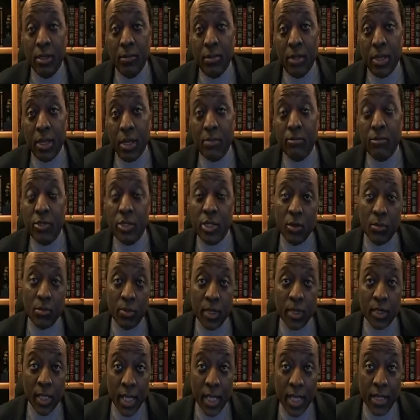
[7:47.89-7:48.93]
become
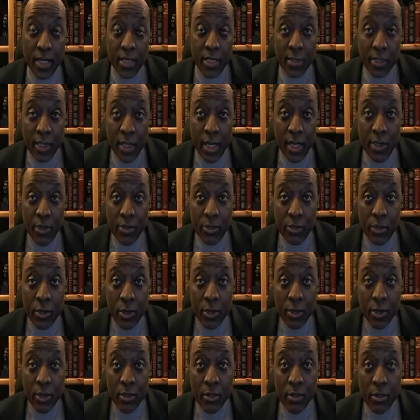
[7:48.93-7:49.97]
GOP legislators
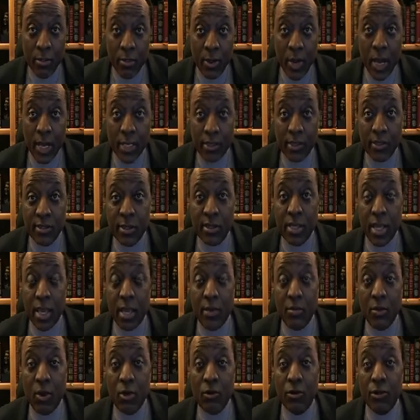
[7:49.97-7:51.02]
who practice the
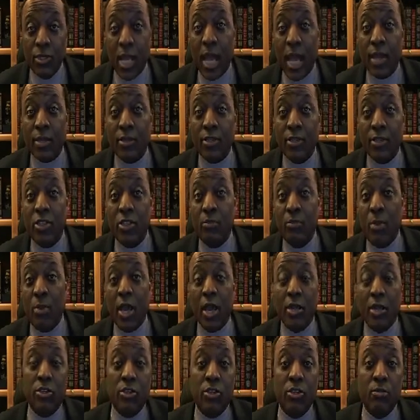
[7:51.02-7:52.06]
same old tax and
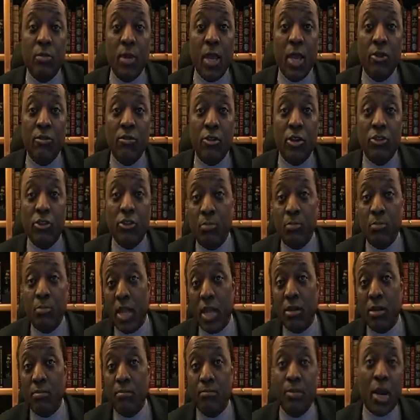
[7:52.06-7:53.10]

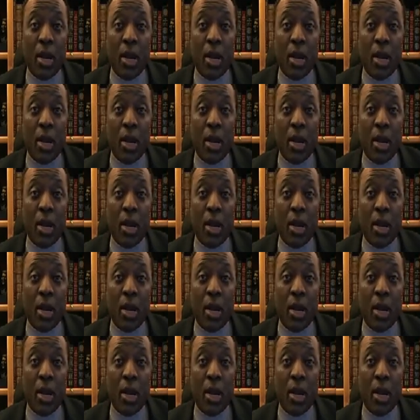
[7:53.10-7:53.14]
spend,